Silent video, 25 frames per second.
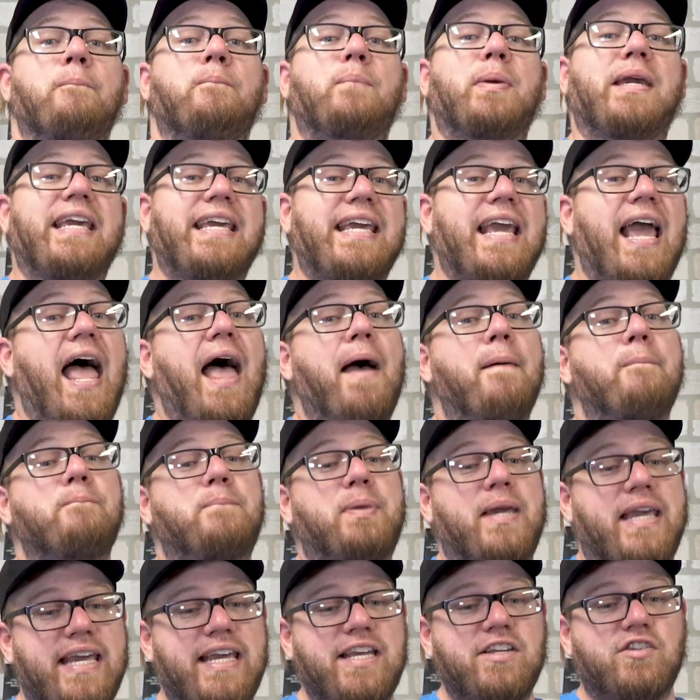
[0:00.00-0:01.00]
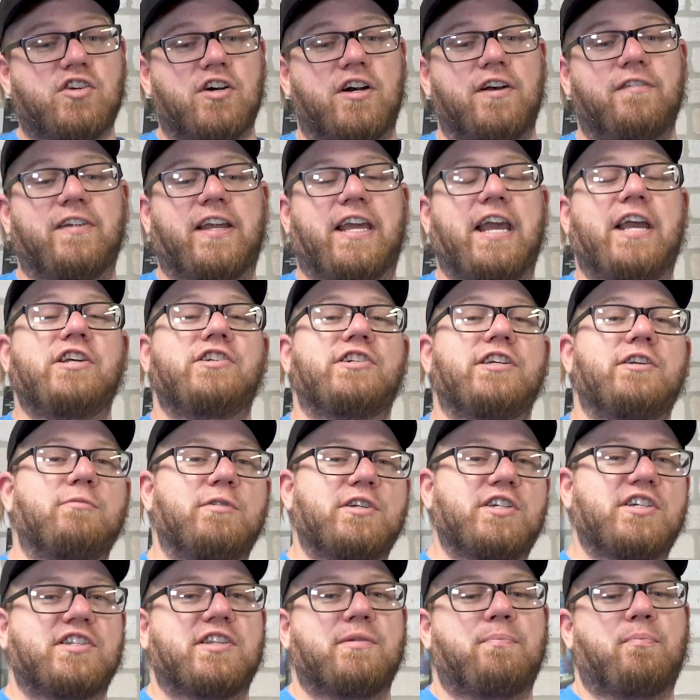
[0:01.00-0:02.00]
PMP certification,
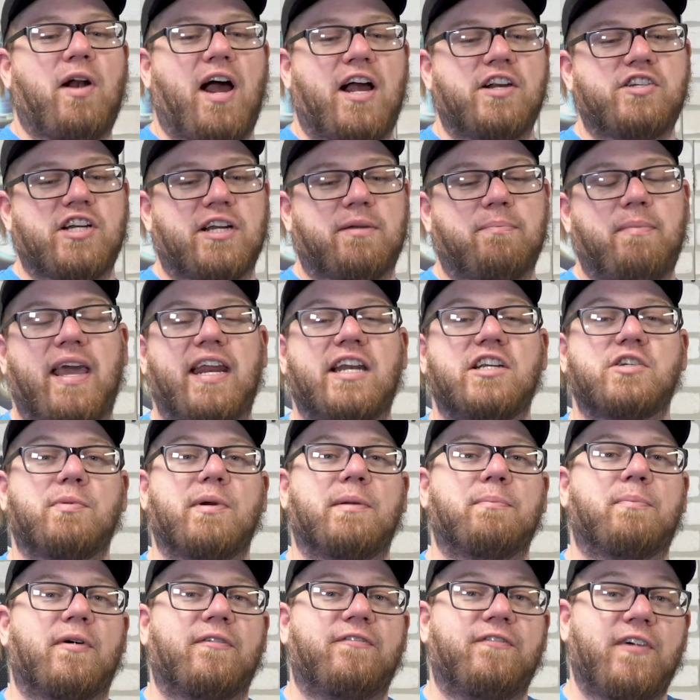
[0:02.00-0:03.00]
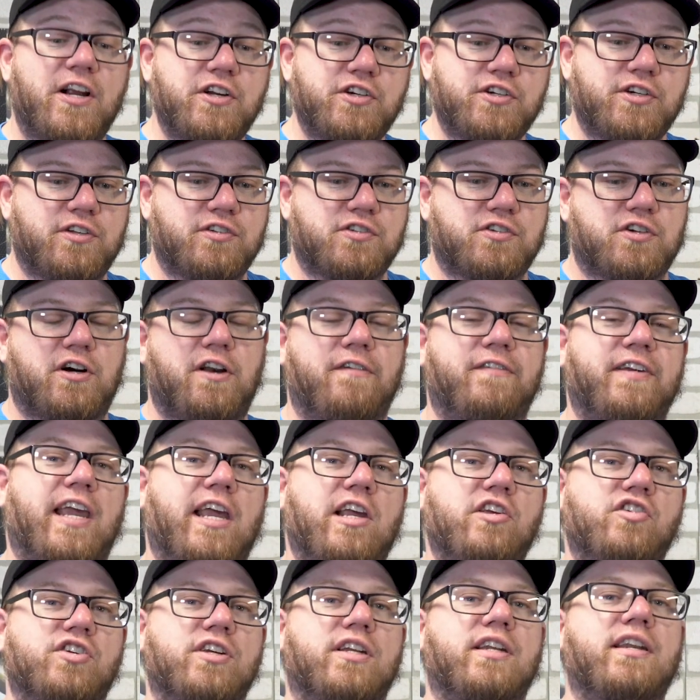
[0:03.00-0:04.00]
which is the Project Management Professional
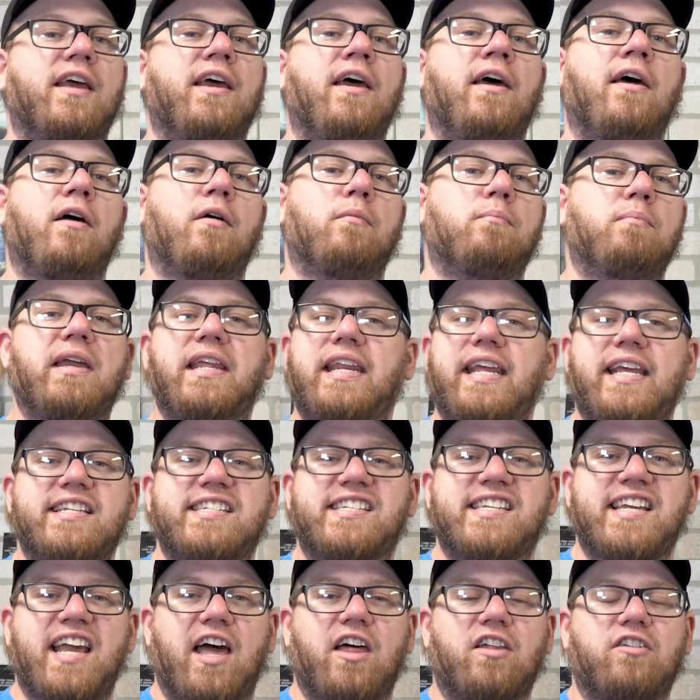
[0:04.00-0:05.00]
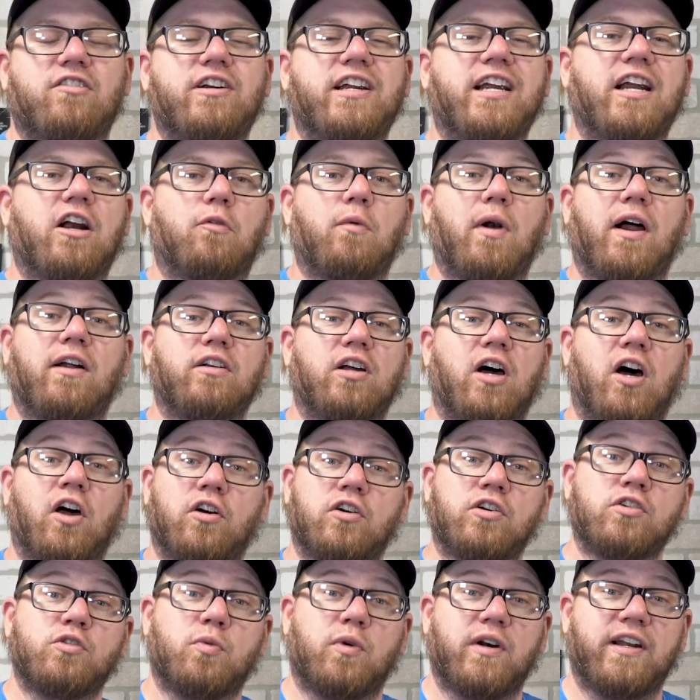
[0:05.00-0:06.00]
certification. Median salary around
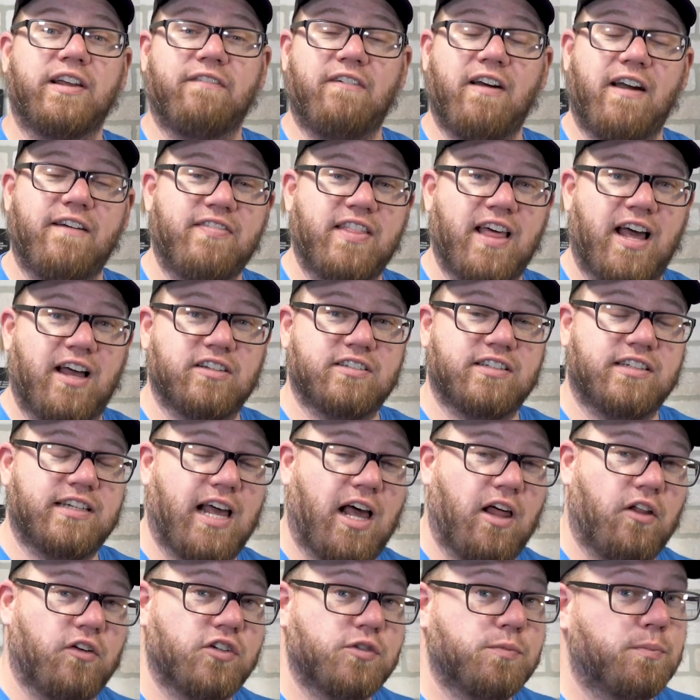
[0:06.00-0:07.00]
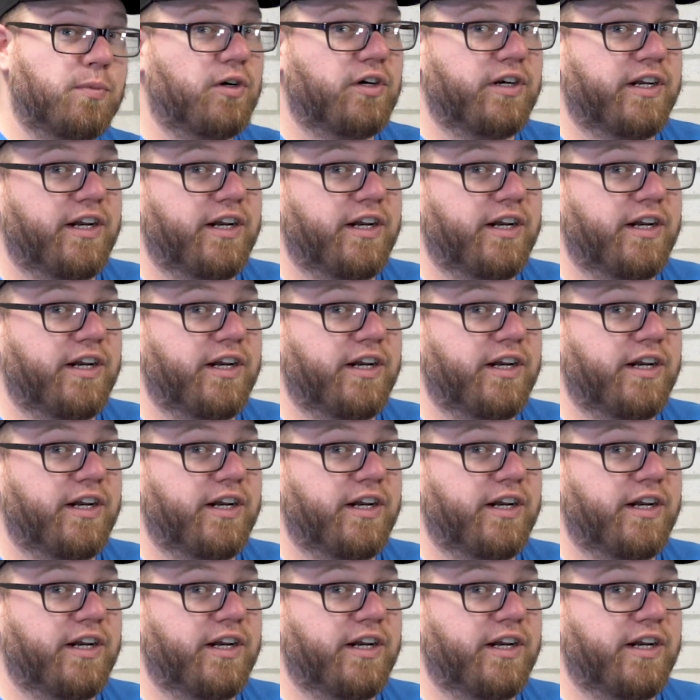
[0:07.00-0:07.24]
$125,000 per